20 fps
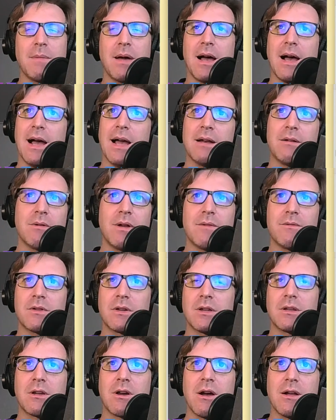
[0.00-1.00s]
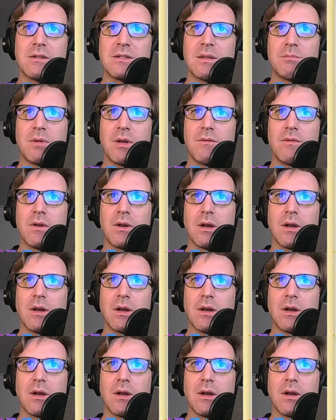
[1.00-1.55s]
I don't have a good concept of it